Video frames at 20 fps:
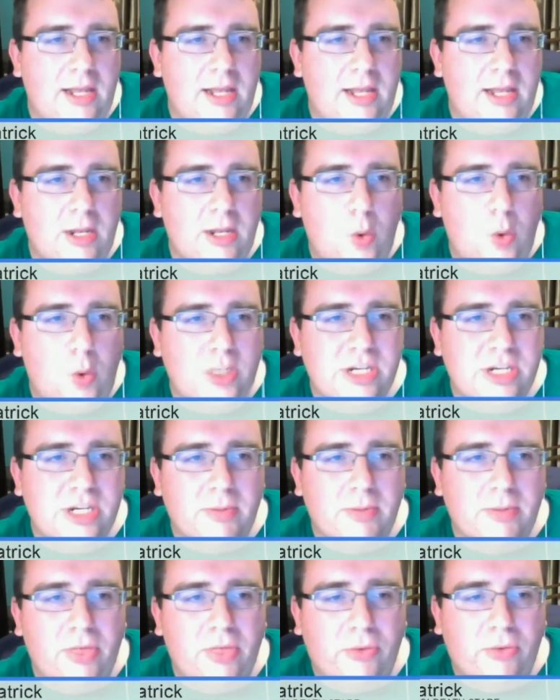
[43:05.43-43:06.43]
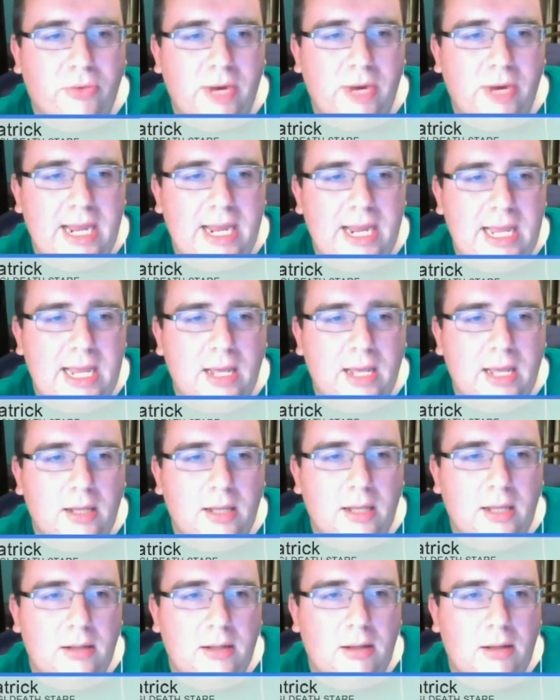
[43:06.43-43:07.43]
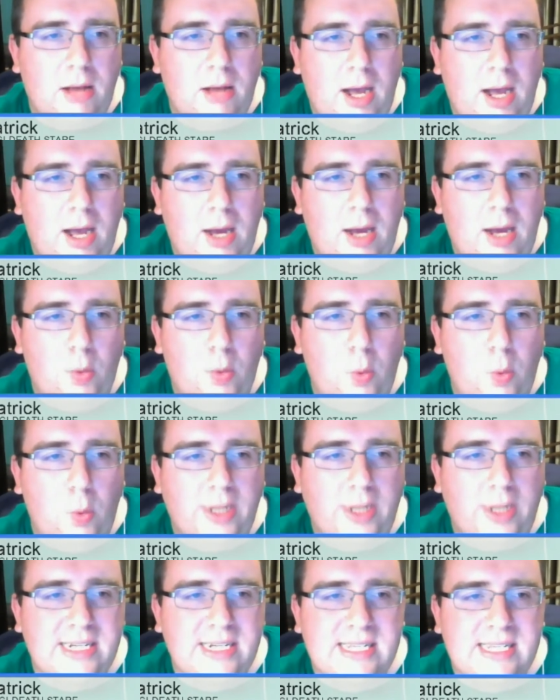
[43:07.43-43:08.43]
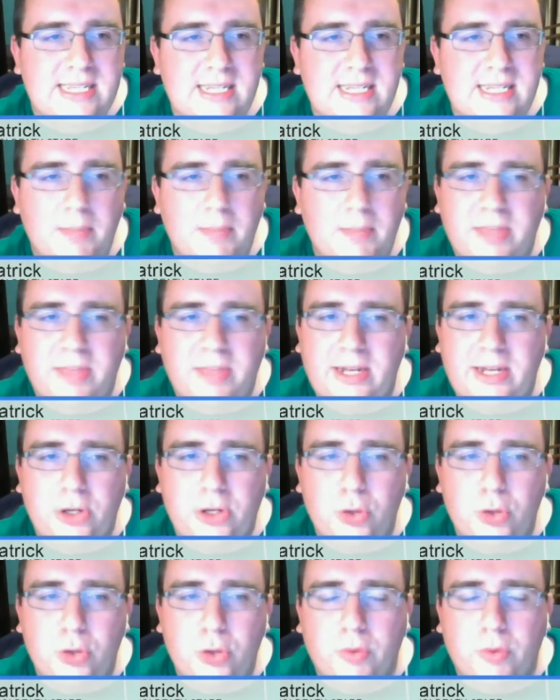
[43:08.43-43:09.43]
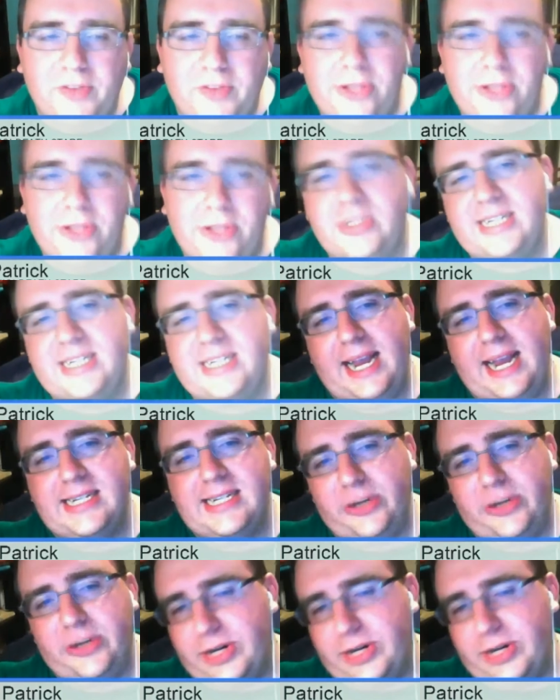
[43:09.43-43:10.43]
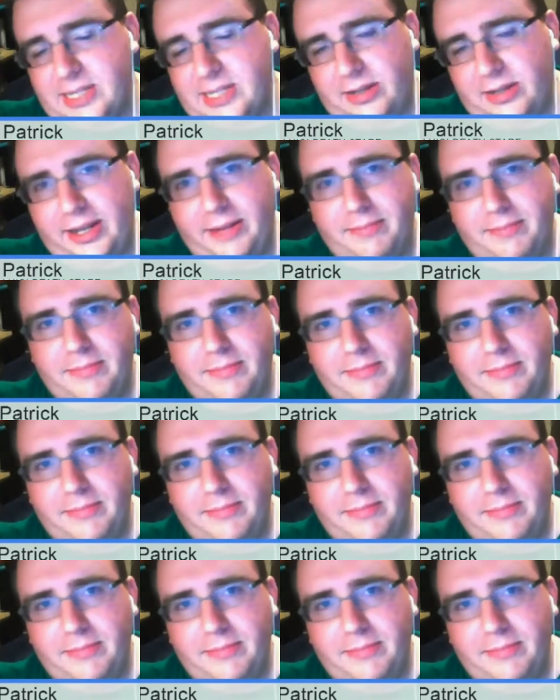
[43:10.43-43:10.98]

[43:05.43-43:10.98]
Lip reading: Question number 3. What is something you refuse to take seriously?